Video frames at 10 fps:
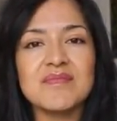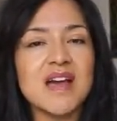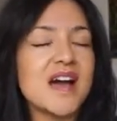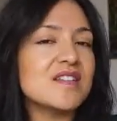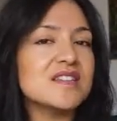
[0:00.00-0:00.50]

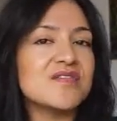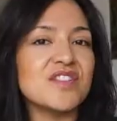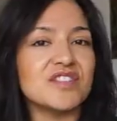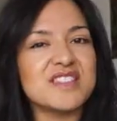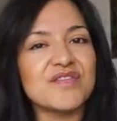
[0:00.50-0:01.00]
how does it
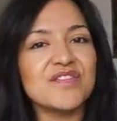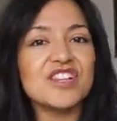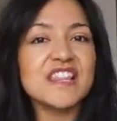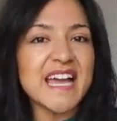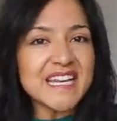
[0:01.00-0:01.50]
feel? Does it feel
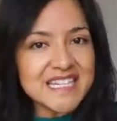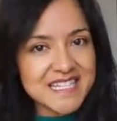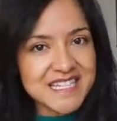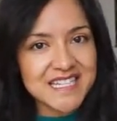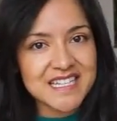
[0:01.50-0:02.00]

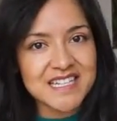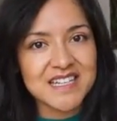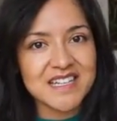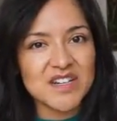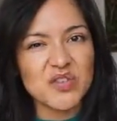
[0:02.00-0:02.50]
light
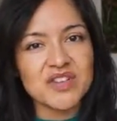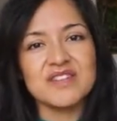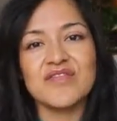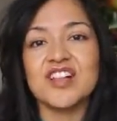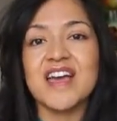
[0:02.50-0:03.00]
or does
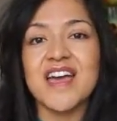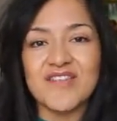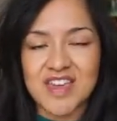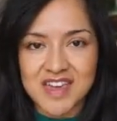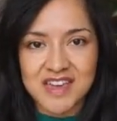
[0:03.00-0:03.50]
it feel
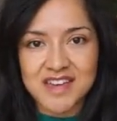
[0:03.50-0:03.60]
heavy?